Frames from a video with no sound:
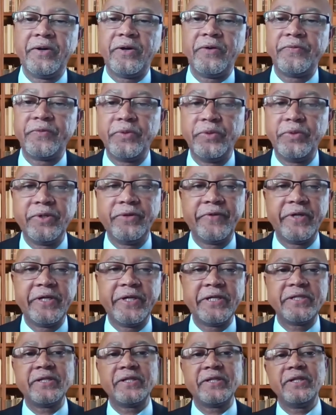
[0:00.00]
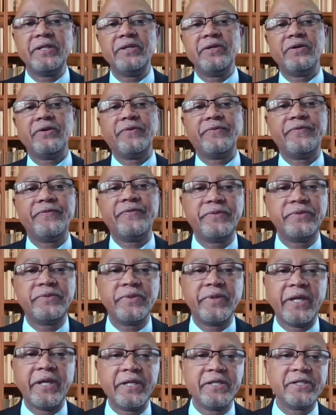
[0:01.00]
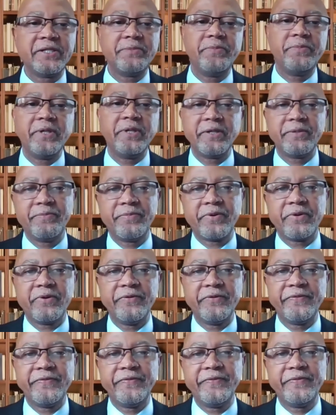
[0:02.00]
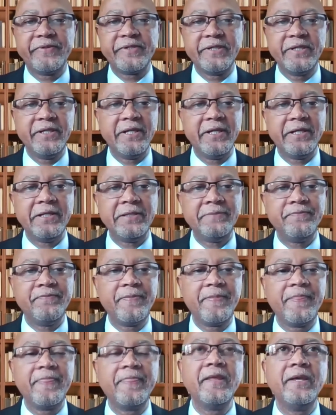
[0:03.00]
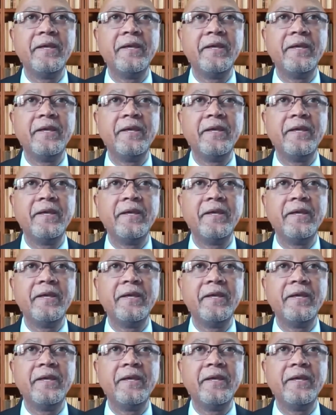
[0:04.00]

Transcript: of the University of Johannesburg, Prof. Sina.